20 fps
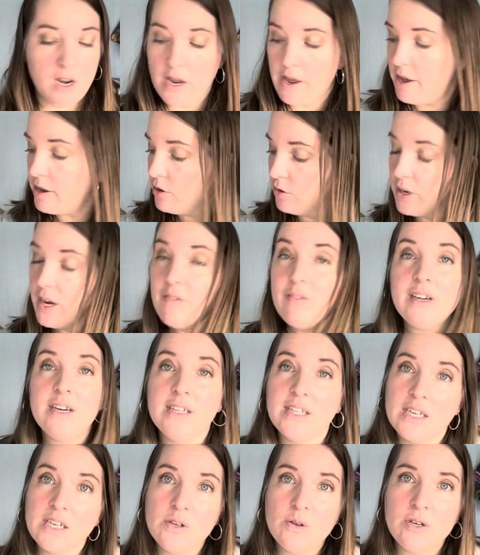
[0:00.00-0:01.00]
I don't have
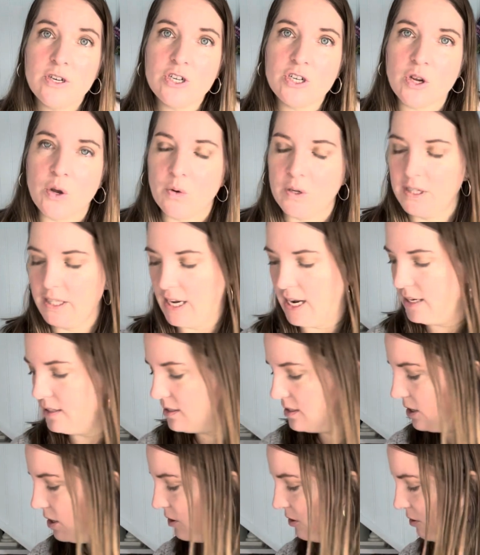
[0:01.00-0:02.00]
anything new to show with that,
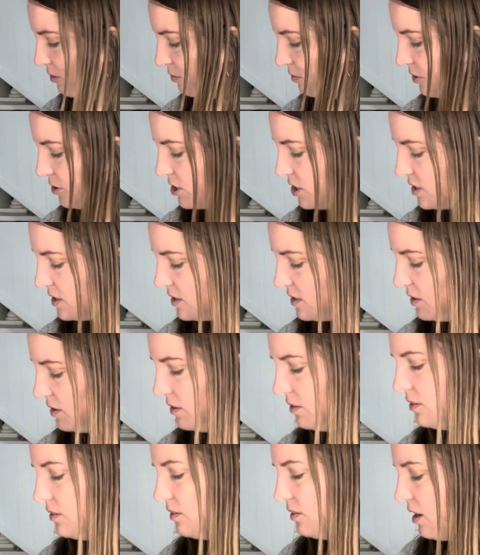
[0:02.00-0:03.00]
so we're just
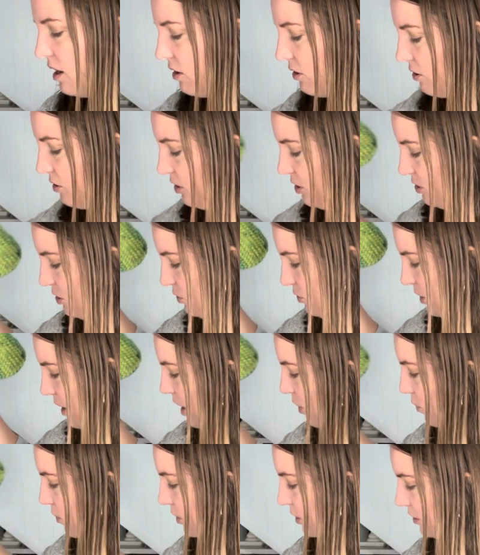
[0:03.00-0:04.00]
not going to do
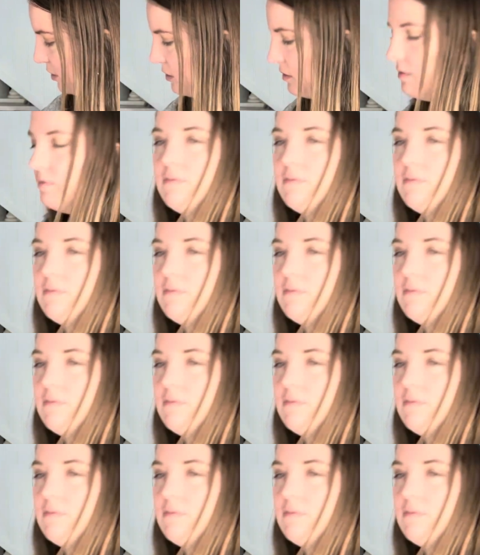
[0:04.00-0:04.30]
that one